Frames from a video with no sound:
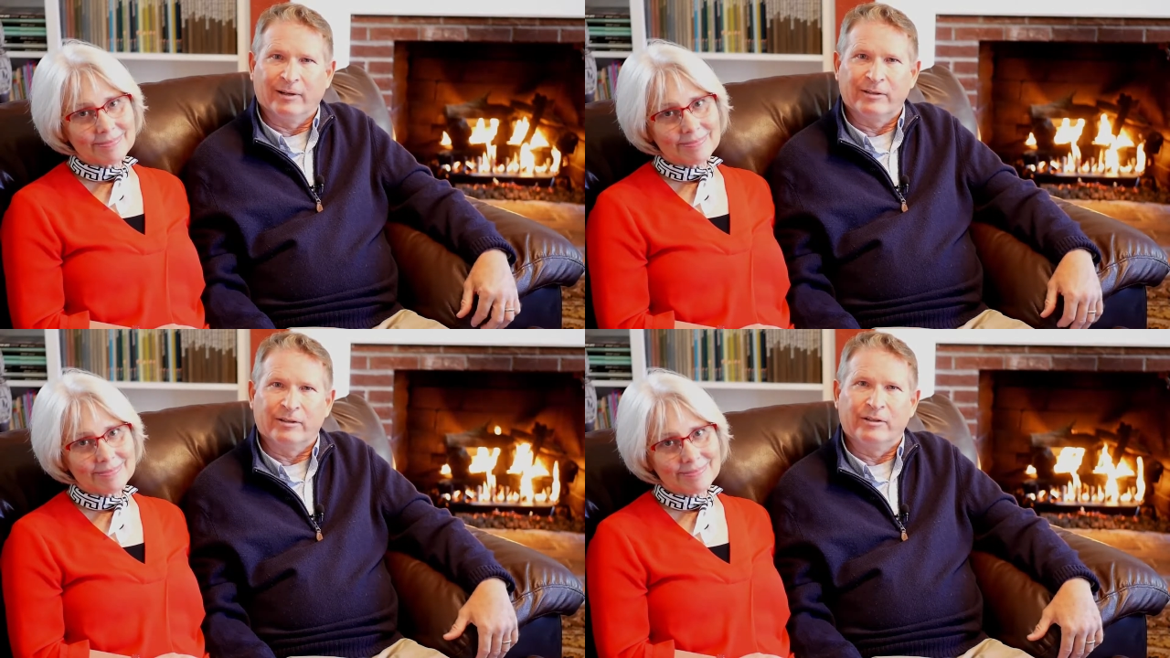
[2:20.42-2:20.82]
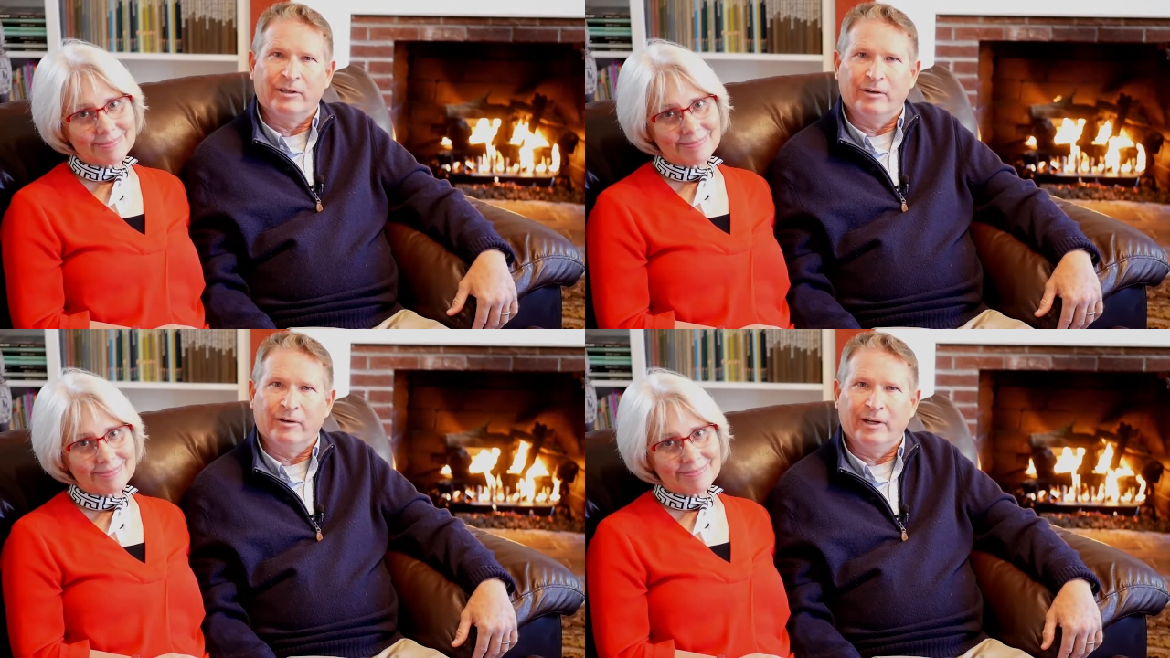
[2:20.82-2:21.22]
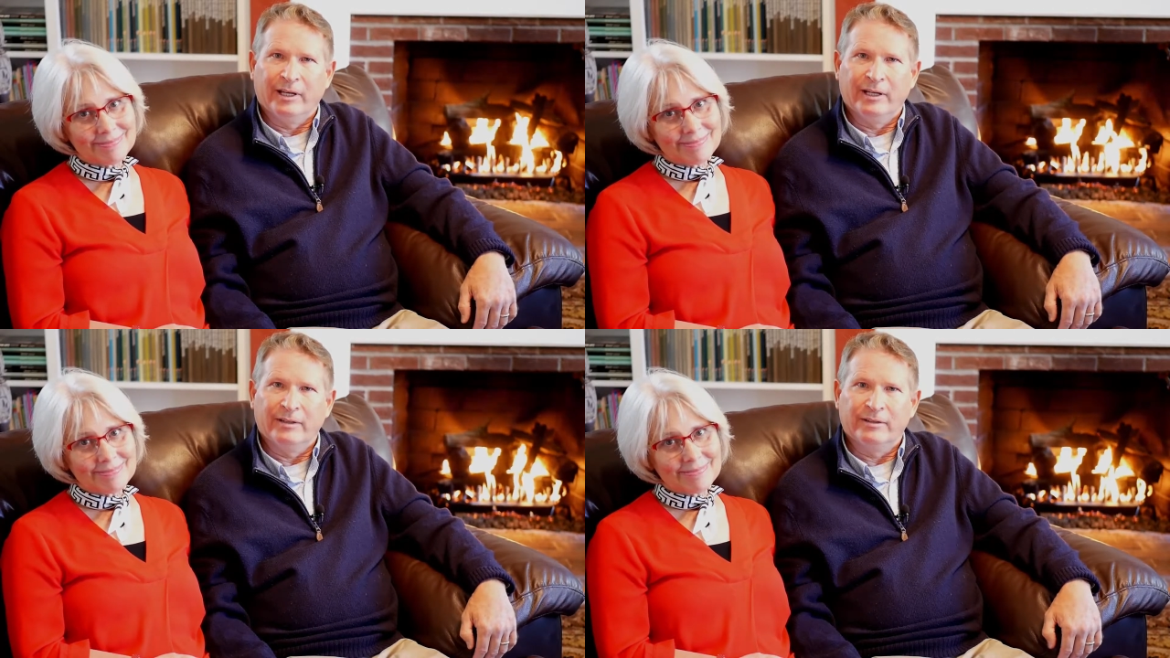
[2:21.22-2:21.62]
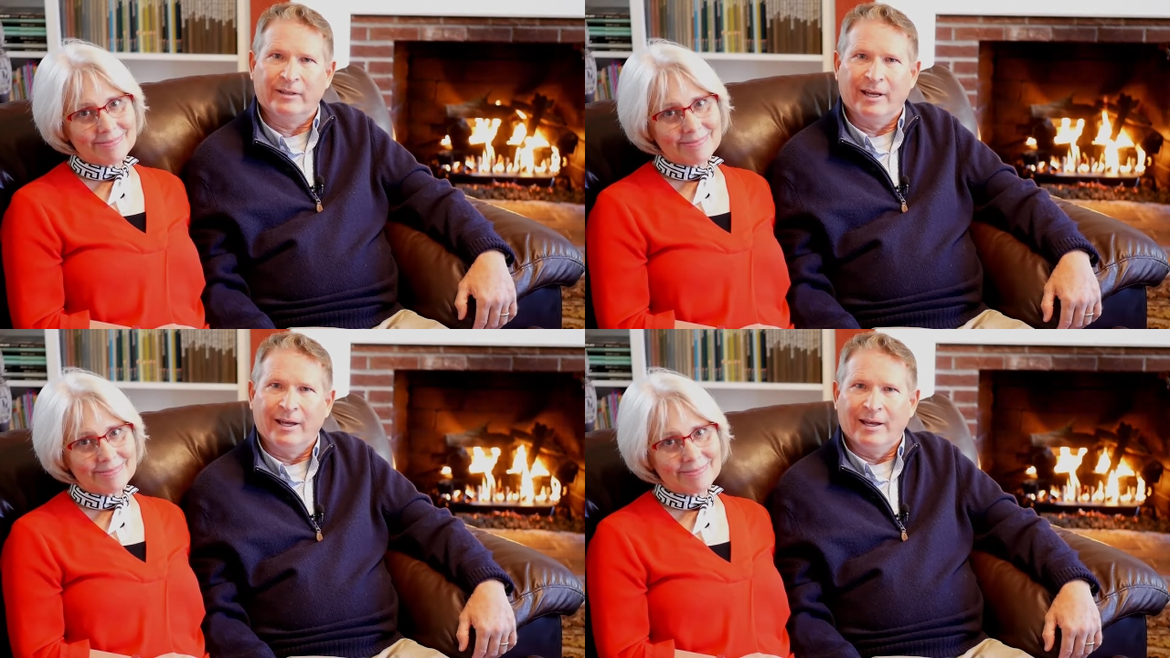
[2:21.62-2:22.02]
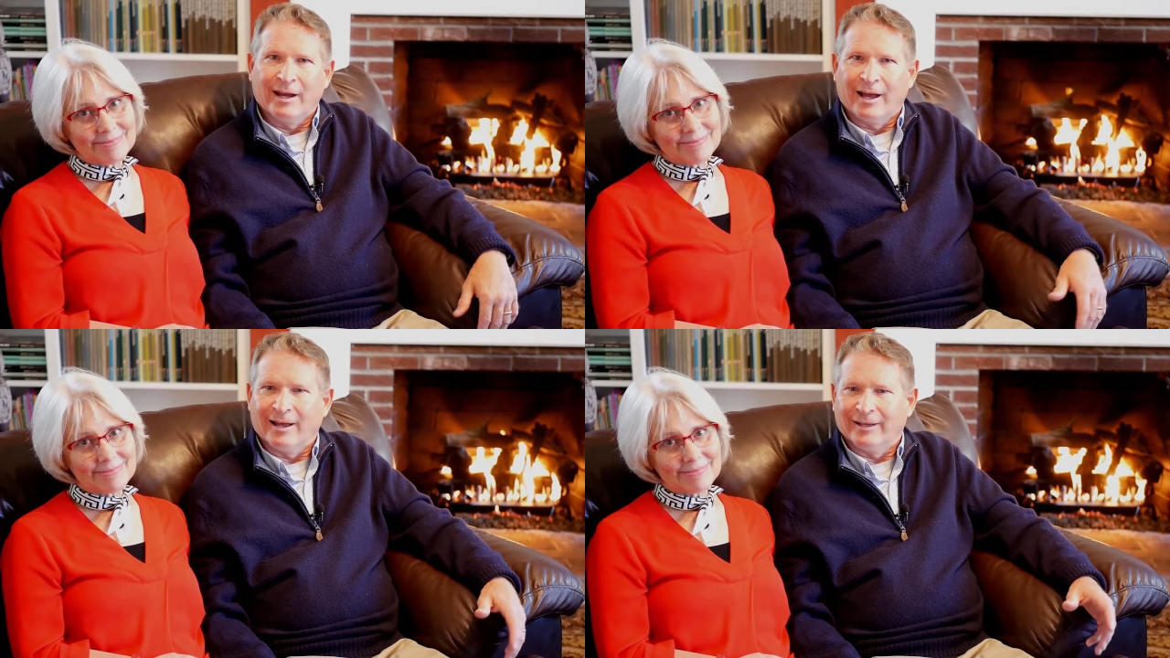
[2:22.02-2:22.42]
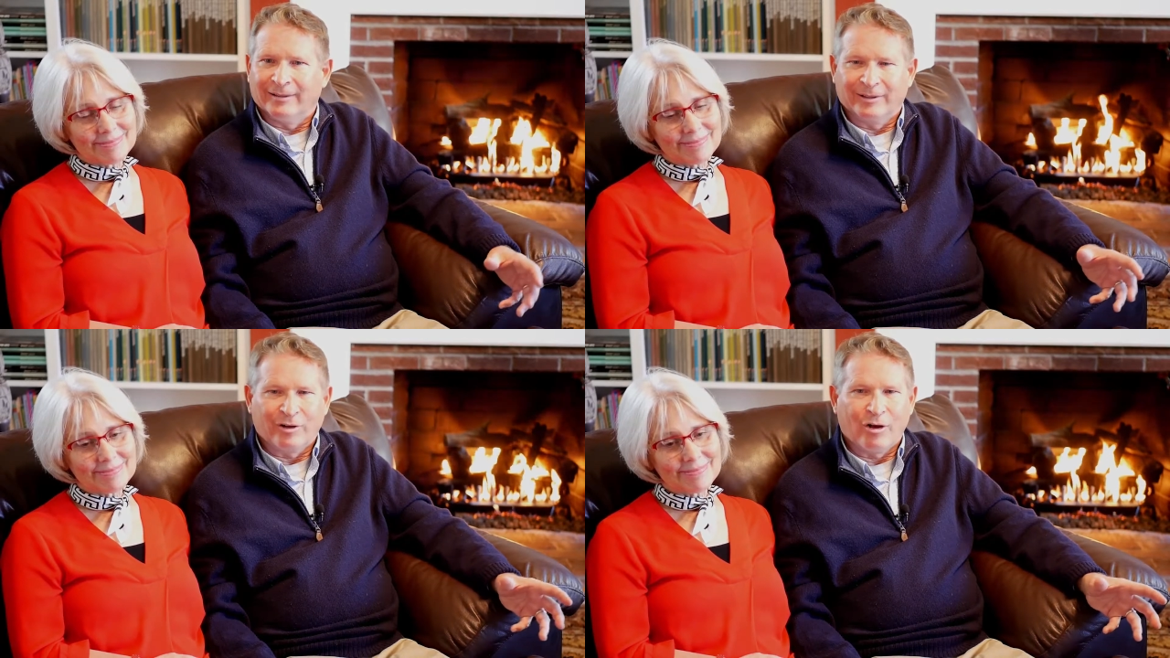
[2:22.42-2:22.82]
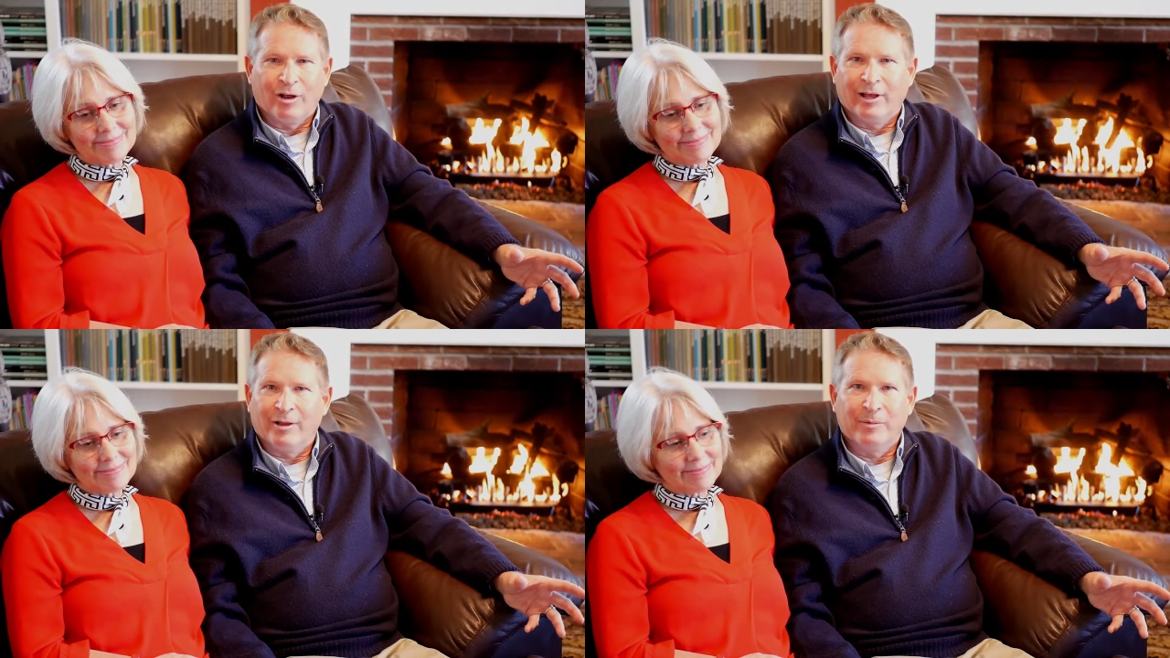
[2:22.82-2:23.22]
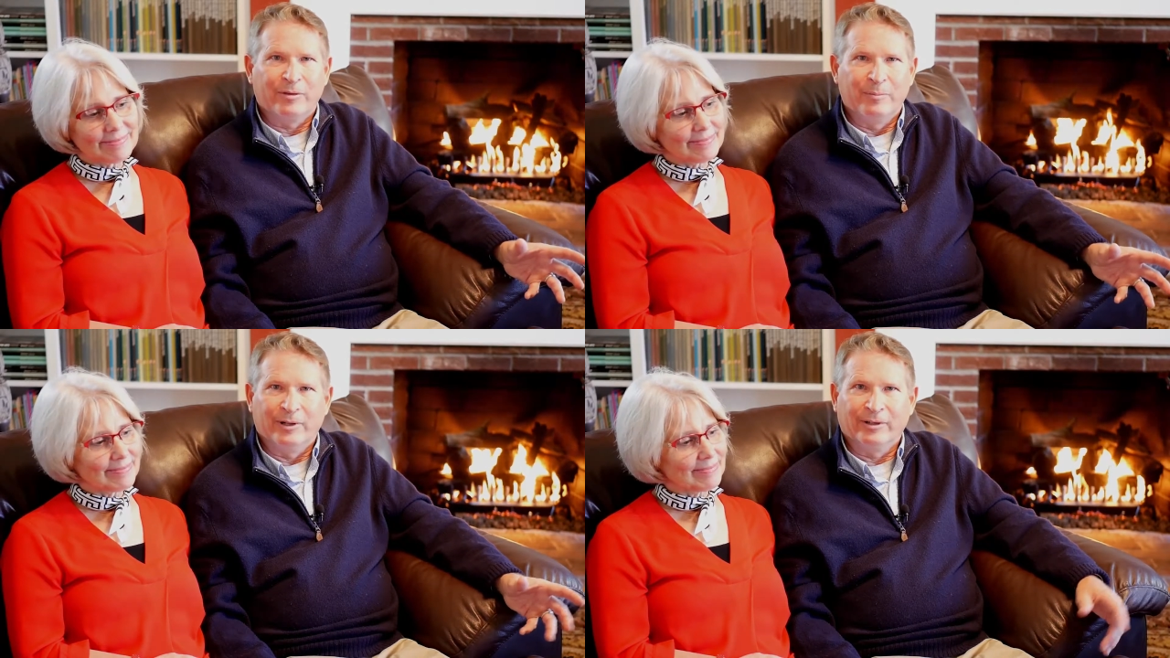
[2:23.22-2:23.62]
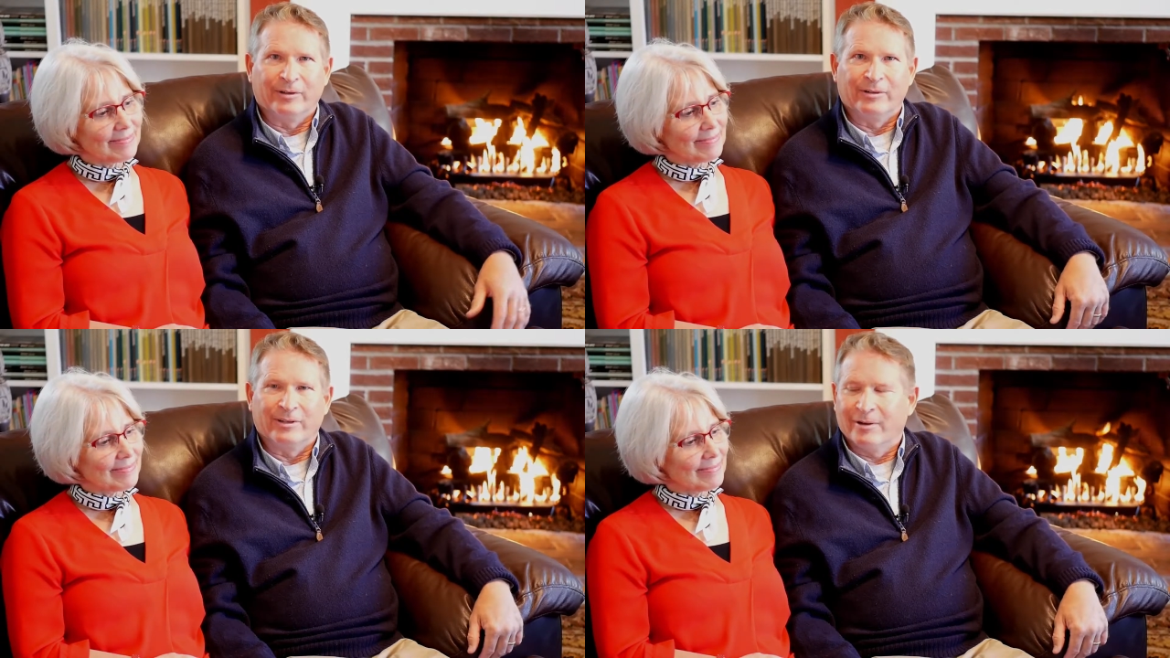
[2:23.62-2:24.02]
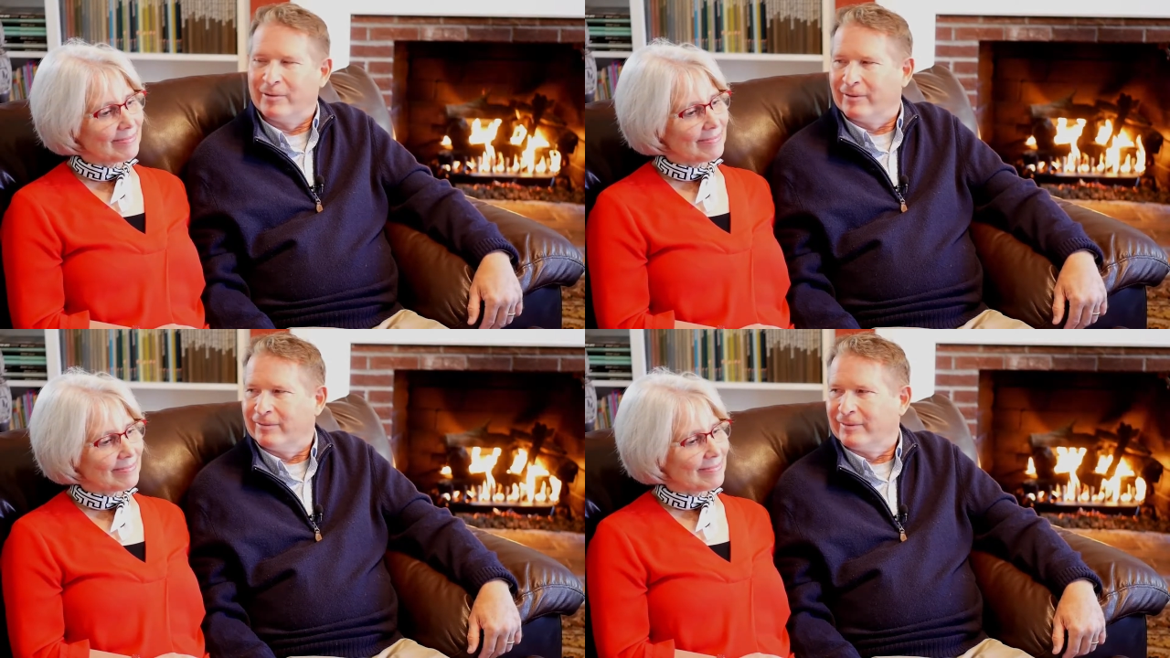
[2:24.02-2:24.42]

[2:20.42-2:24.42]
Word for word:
Speaker 1: listen to your needs, call Helmuth Builders. They were